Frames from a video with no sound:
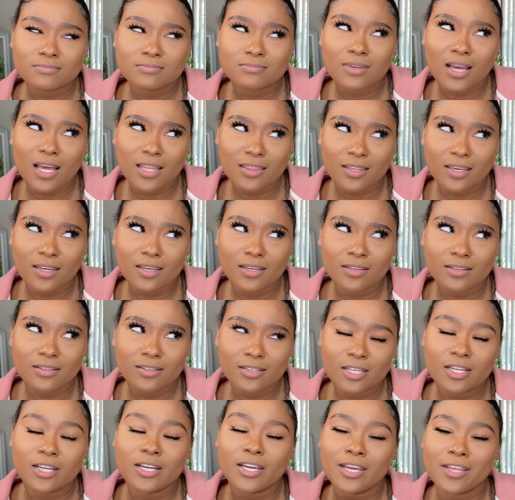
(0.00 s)

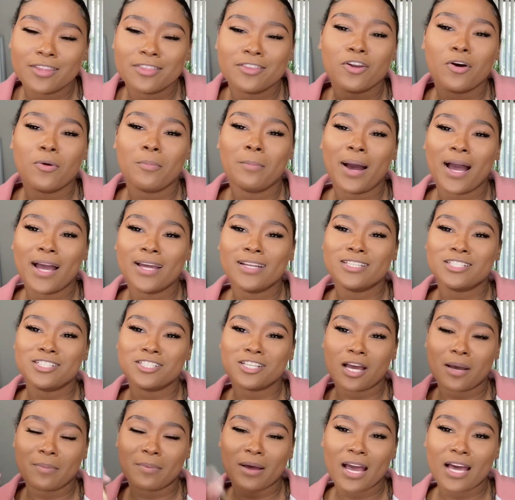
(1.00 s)
Ethnobotany
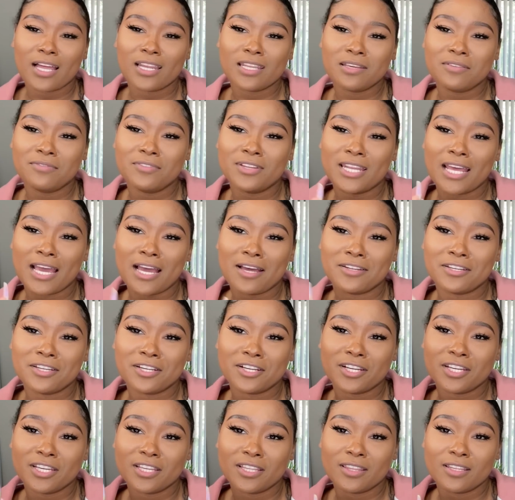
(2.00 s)
Shop. I'll leave it down there
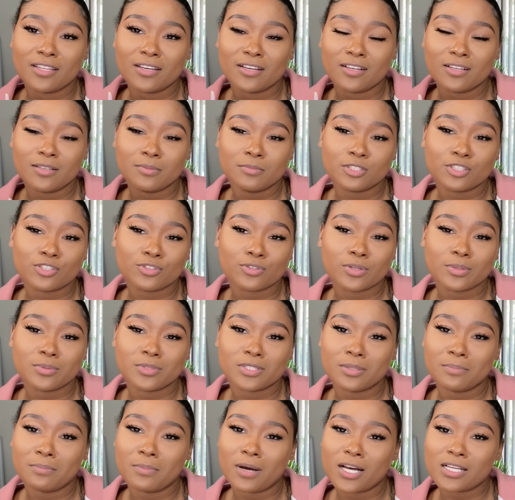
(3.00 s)
in the
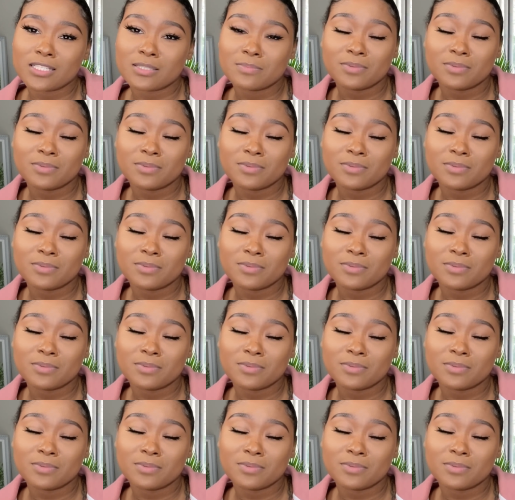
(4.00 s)
description box.